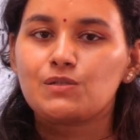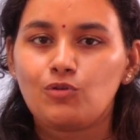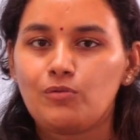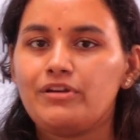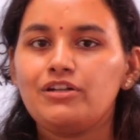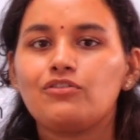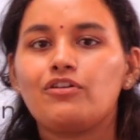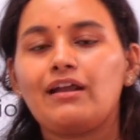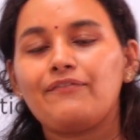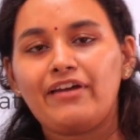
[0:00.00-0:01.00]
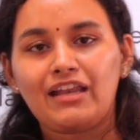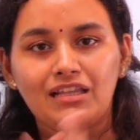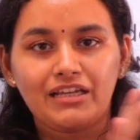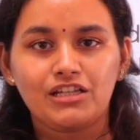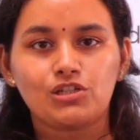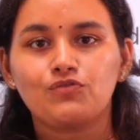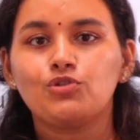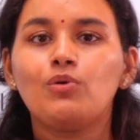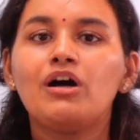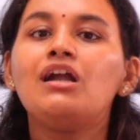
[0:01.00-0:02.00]
moment or when the
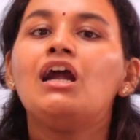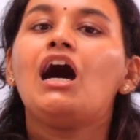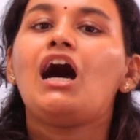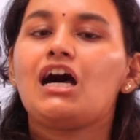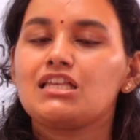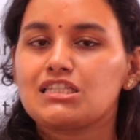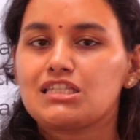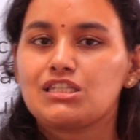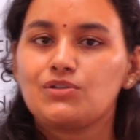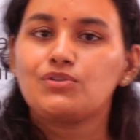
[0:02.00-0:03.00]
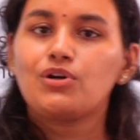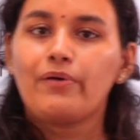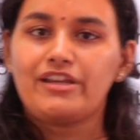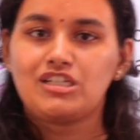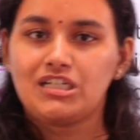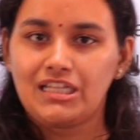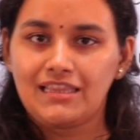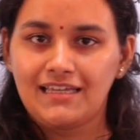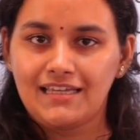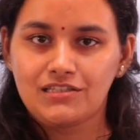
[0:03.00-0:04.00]
interviewer asks you the question in
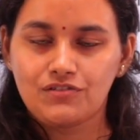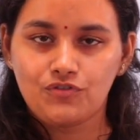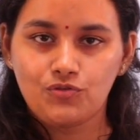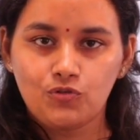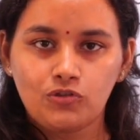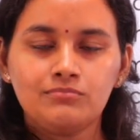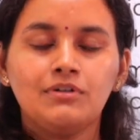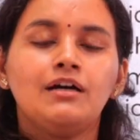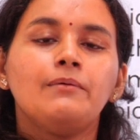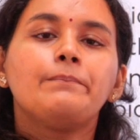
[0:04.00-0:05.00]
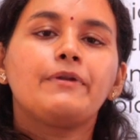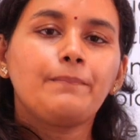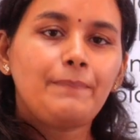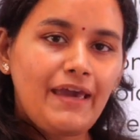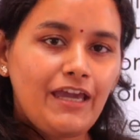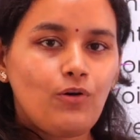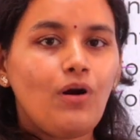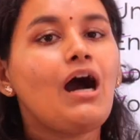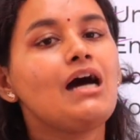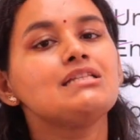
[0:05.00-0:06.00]
the interview room. Prepare
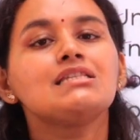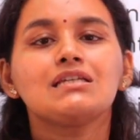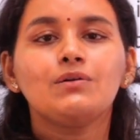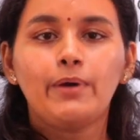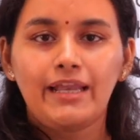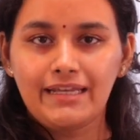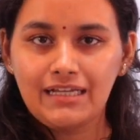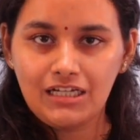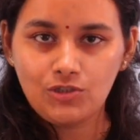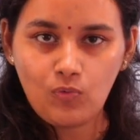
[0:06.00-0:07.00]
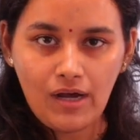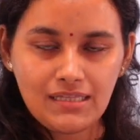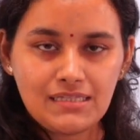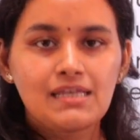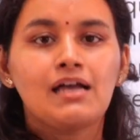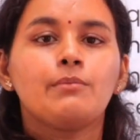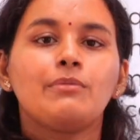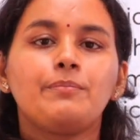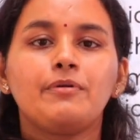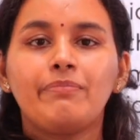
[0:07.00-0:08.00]
your answer well in advance.
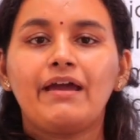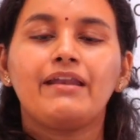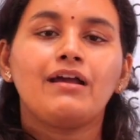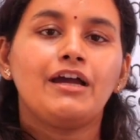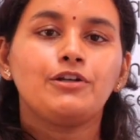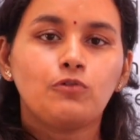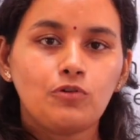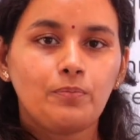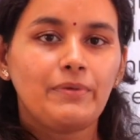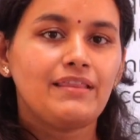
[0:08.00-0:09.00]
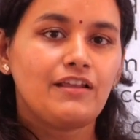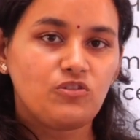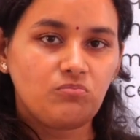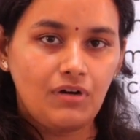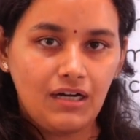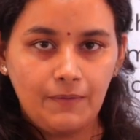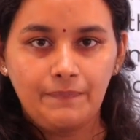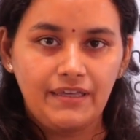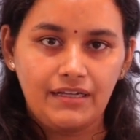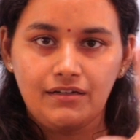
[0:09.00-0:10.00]
By preparing, I don't mean that you mug up
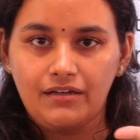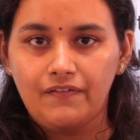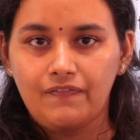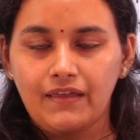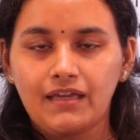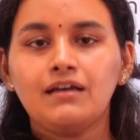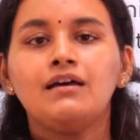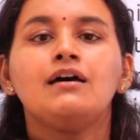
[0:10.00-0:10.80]
the entire thing.